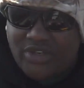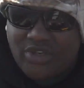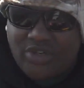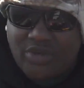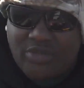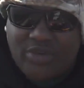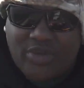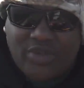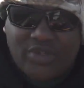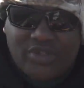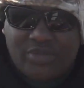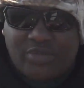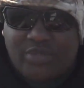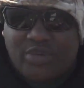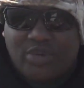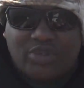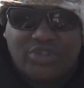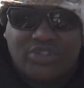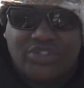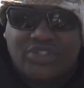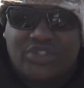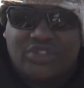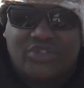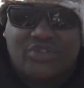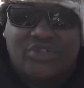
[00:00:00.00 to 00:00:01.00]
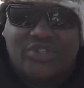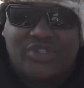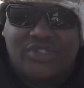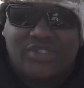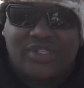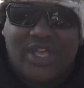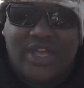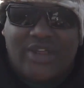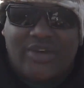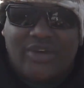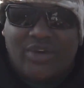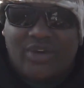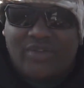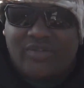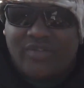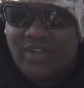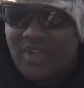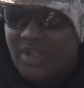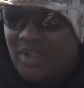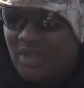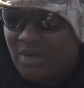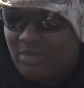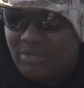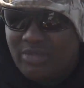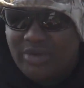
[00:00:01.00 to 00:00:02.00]
because the potion is just going to slide off.
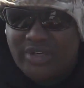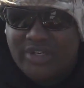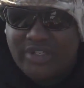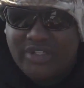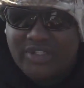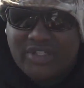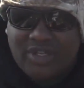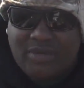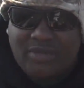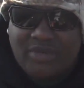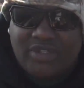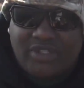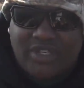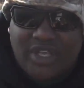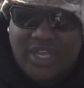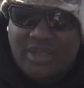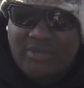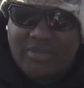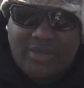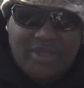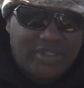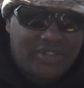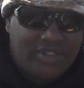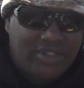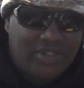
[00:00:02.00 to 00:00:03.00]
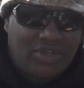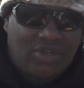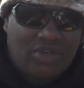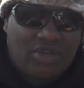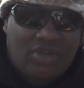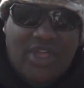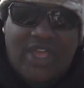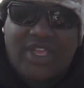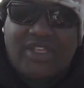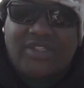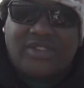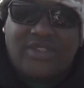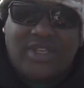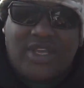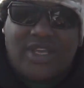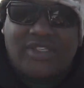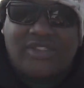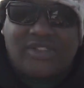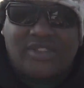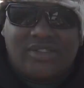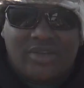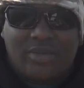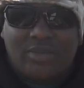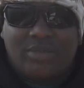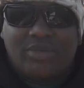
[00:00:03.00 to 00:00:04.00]
But in the summertime, as
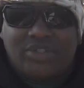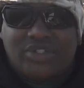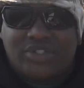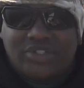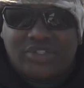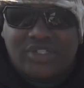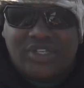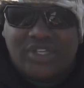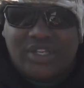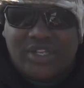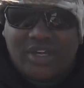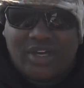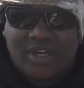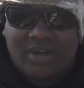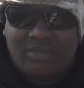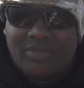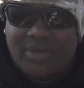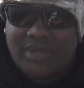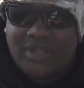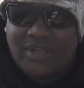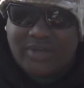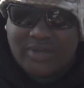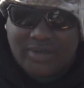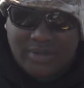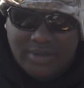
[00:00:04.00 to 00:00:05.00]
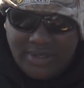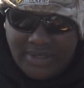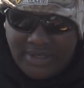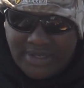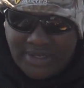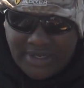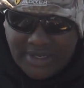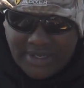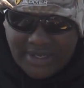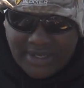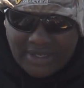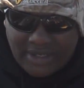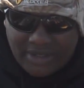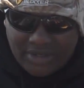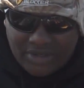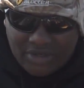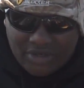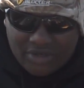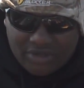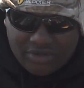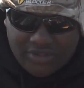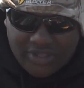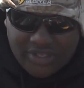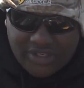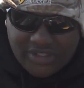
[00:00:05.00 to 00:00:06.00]
the temperatures heat up and
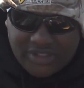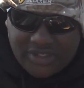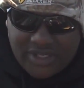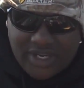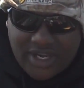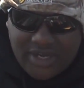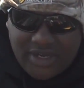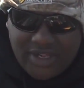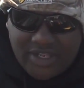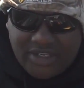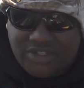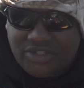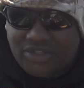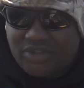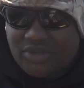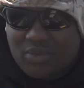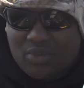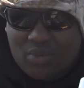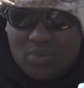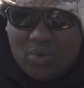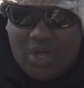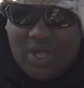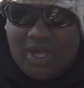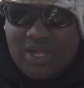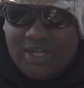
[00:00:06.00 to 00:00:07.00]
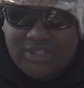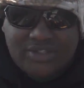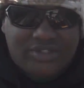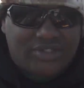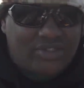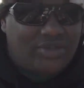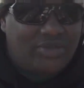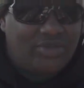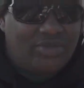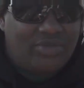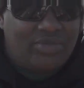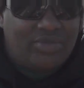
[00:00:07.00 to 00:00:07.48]
things of that nature, the wands,